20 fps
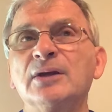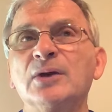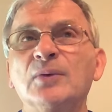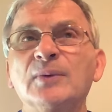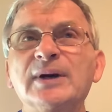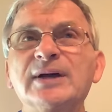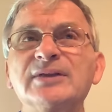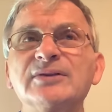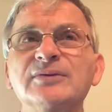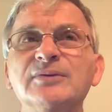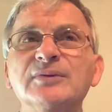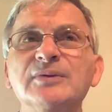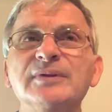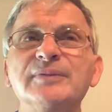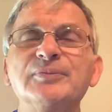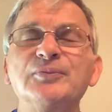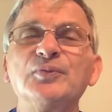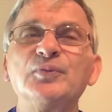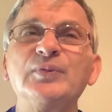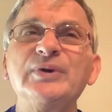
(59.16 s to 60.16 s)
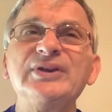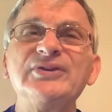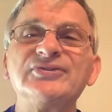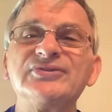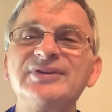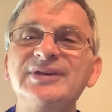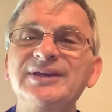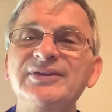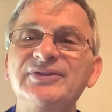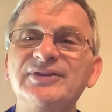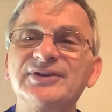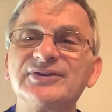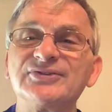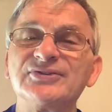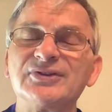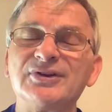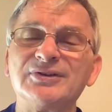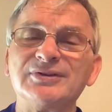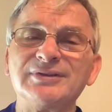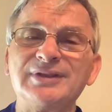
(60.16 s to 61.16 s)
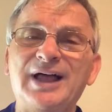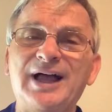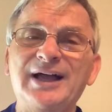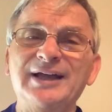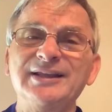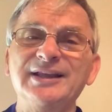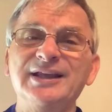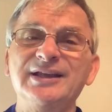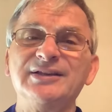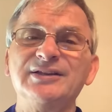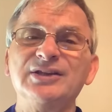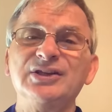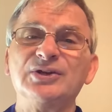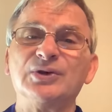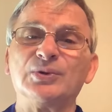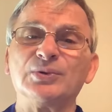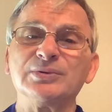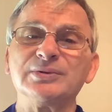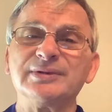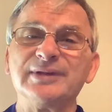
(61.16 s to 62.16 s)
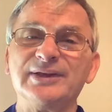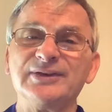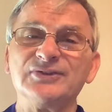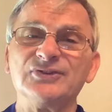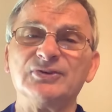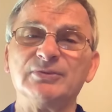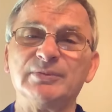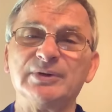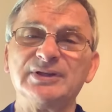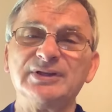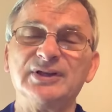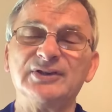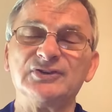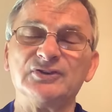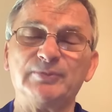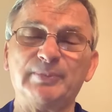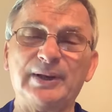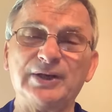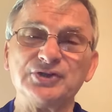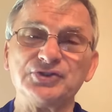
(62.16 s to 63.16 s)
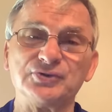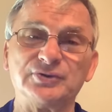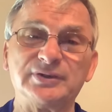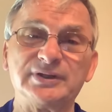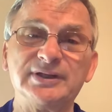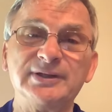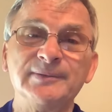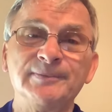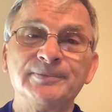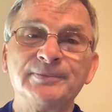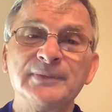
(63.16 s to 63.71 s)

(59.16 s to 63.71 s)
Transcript: Well, we see this a lot in the Old Testament, especially,